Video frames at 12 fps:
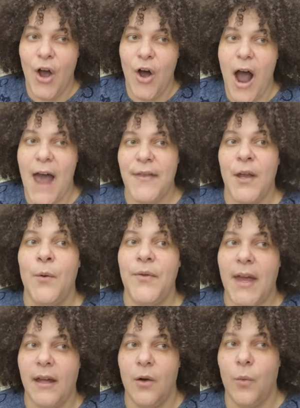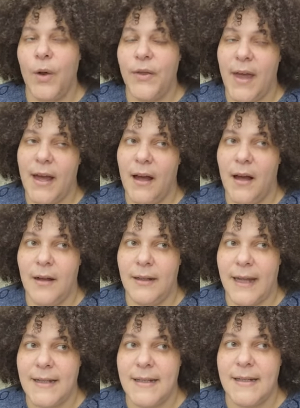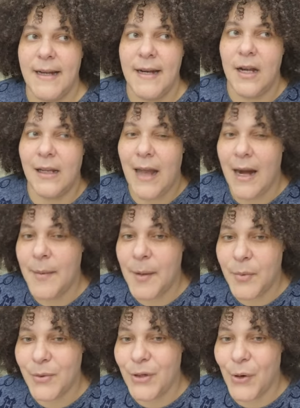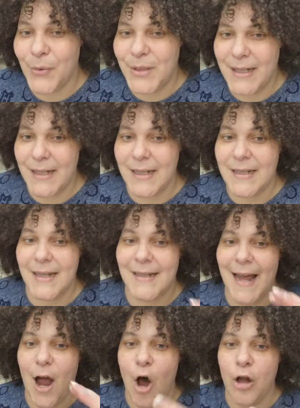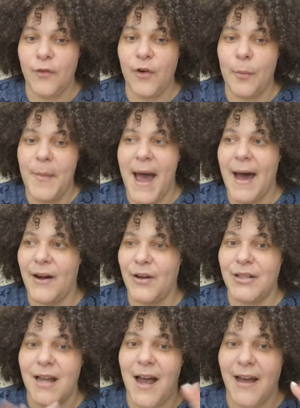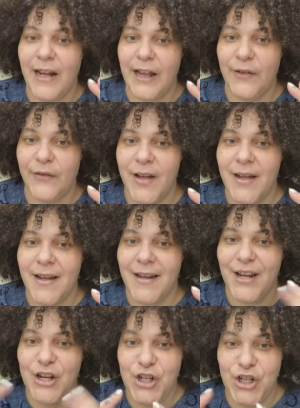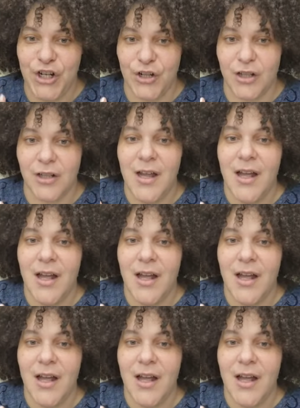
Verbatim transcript: I think with with Alexis, and a lot of people don't see this, is that all of her patterns kind of congeal.